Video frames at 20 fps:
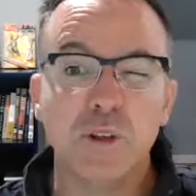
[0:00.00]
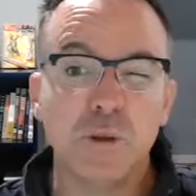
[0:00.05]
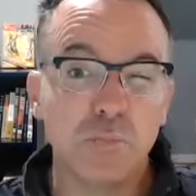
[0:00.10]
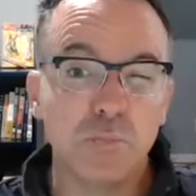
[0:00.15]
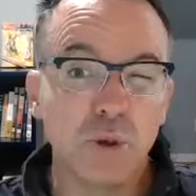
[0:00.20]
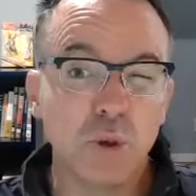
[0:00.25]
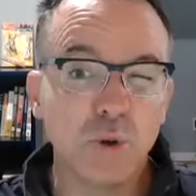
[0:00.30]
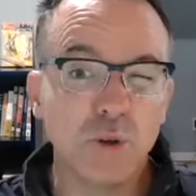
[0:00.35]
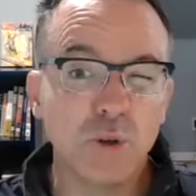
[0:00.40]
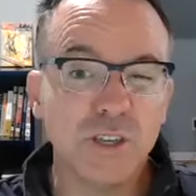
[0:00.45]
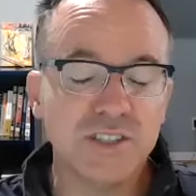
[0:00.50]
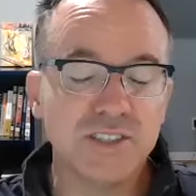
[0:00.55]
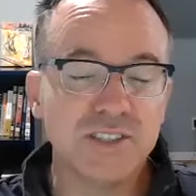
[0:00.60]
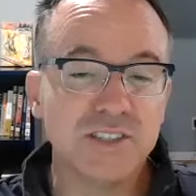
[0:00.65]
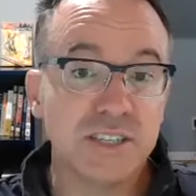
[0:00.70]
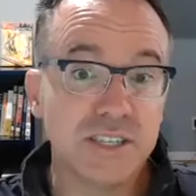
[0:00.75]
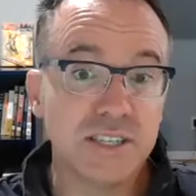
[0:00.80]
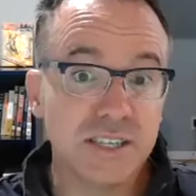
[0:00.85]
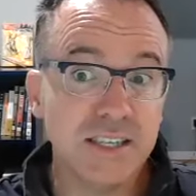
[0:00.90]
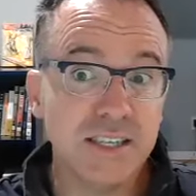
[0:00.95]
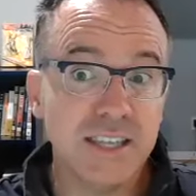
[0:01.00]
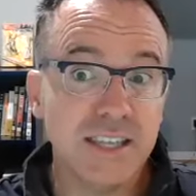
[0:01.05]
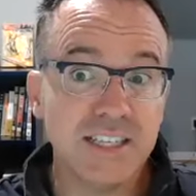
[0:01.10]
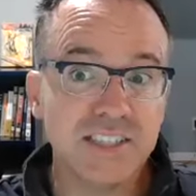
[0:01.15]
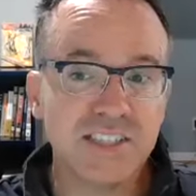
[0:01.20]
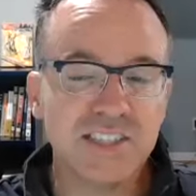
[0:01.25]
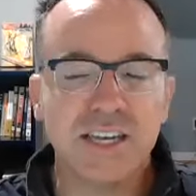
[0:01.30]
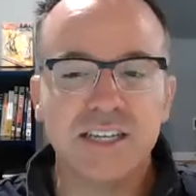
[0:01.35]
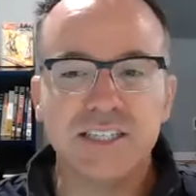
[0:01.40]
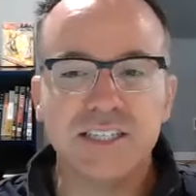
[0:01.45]
Employees,
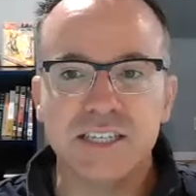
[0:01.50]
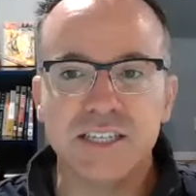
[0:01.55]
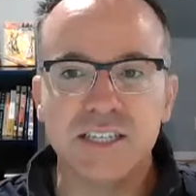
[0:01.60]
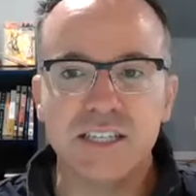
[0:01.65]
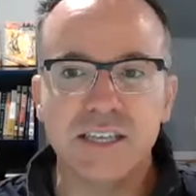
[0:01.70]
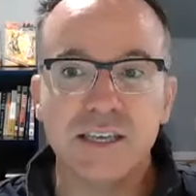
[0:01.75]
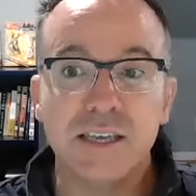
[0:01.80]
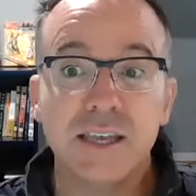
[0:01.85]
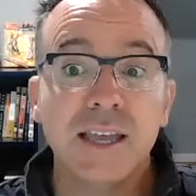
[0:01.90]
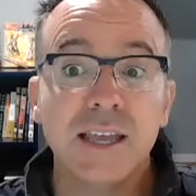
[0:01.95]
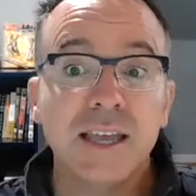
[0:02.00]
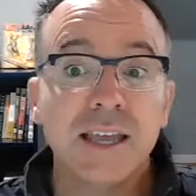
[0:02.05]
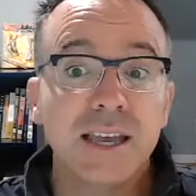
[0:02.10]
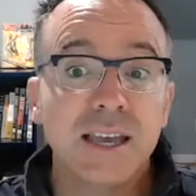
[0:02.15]
yes, ideally.